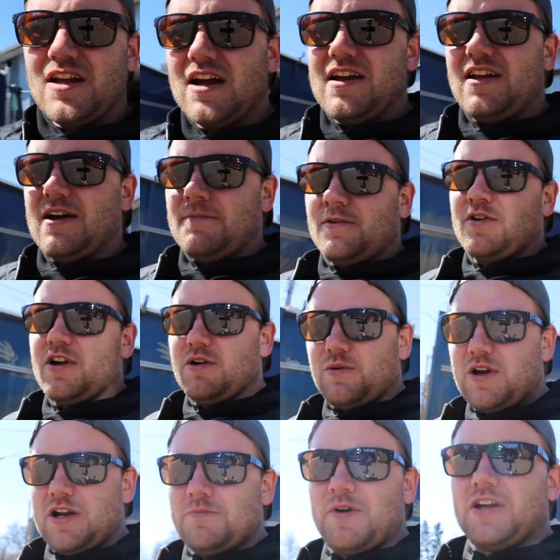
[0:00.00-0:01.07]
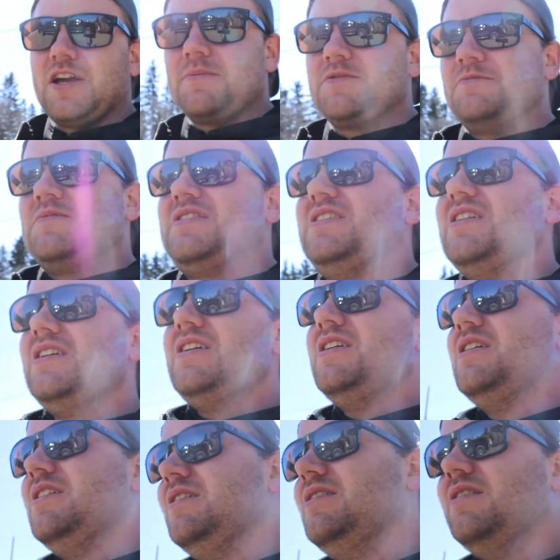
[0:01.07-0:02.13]
a guy coming right away to pick up some
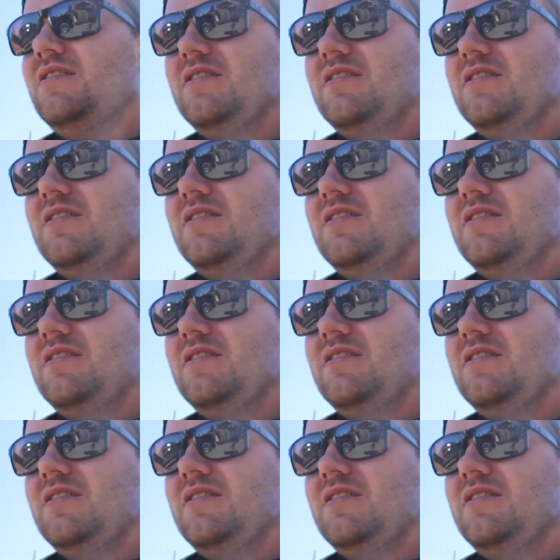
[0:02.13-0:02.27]
seed.